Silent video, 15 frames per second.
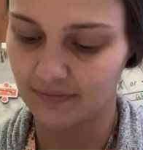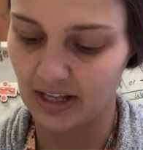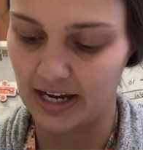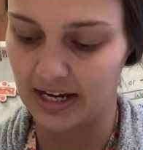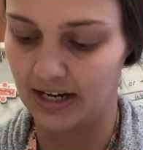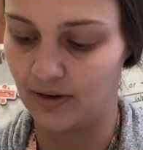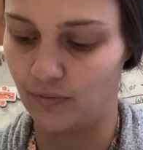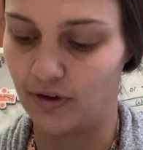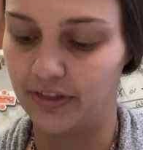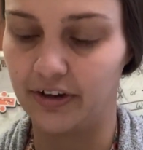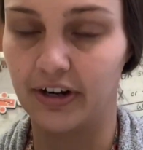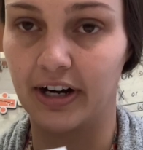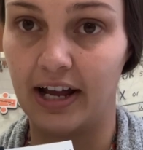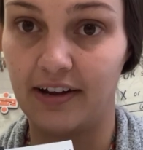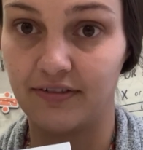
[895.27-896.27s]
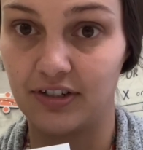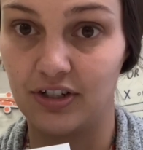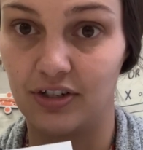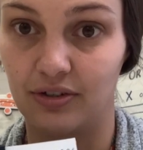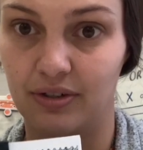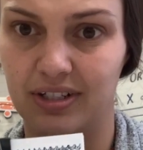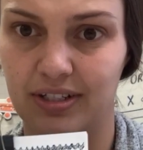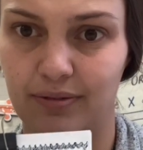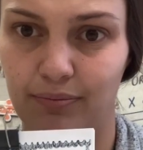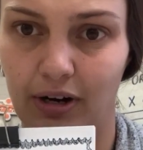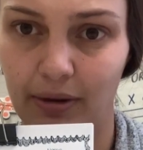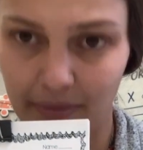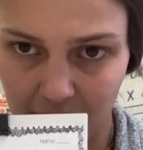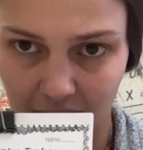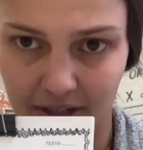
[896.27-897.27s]
And what they're going to have to do is
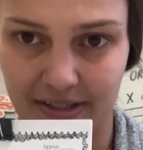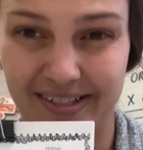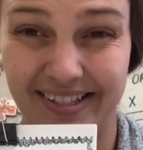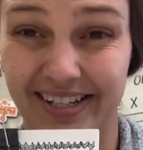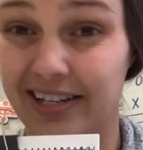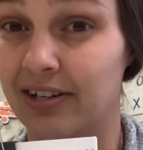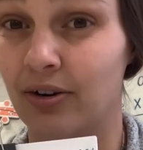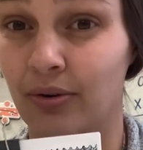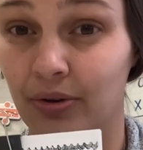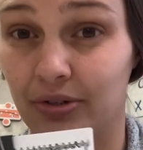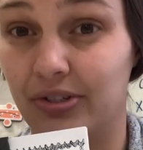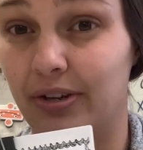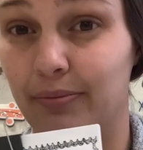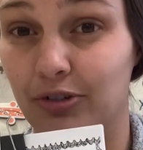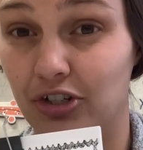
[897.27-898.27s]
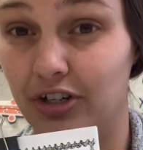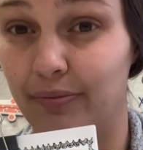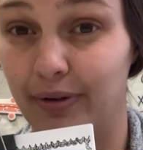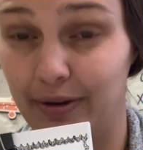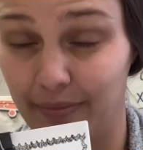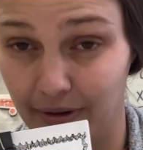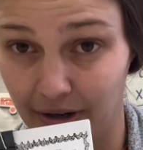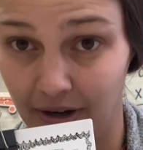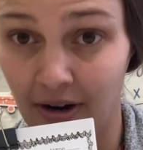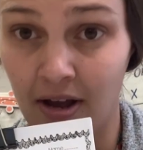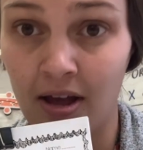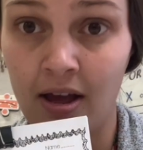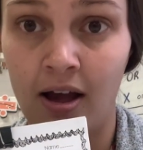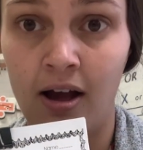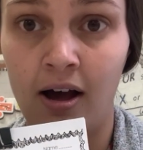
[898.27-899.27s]
probably on a sticky note or a separate sheet of paper,
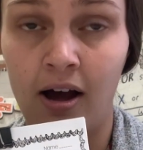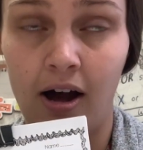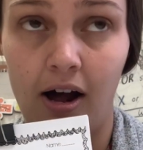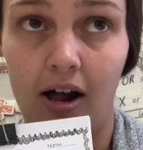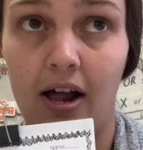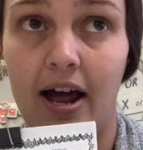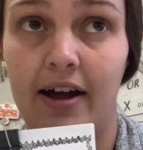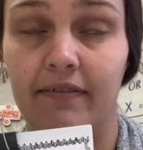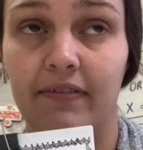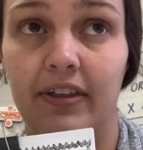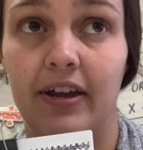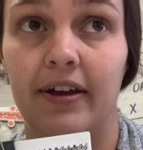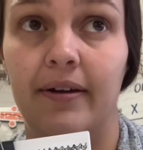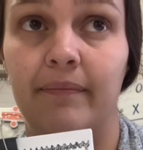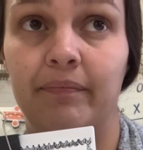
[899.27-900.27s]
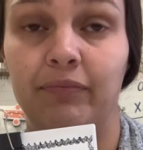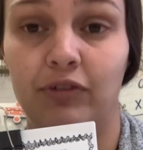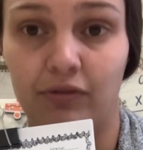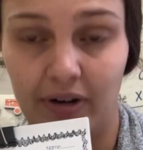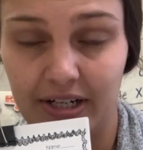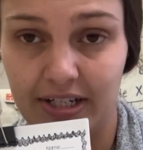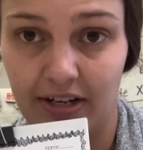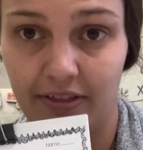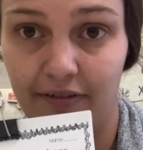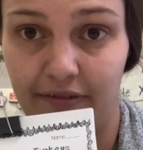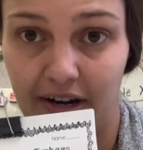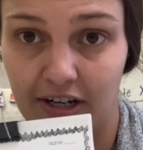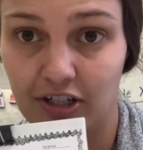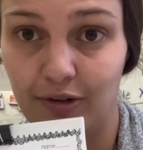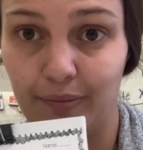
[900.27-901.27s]
I'll have them write down the factor